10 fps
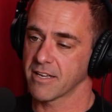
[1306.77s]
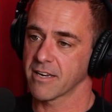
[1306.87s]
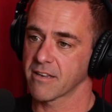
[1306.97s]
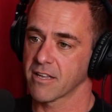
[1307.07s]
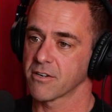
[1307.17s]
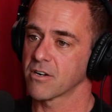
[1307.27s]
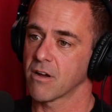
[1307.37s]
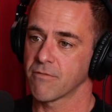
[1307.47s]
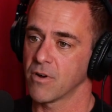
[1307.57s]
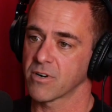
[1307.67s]
like then you're
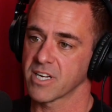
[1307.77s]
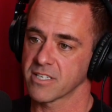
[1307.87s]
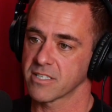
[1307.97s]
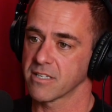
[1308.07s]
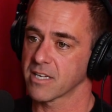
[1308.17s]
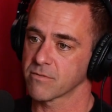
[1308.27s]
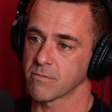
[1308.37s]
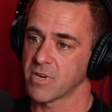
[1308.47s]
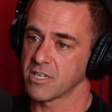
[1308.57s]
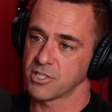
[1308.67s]
not focused, and that's
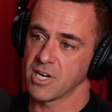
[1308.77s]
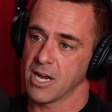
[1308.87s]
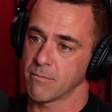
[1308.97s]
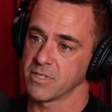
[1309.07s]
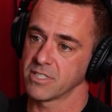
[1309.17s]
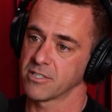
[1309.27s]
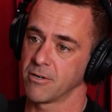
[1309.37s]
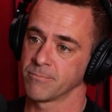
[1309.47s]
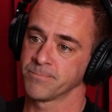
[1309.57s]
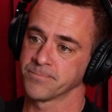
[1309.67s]
when bad shit happens.
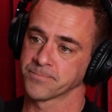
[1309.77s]
So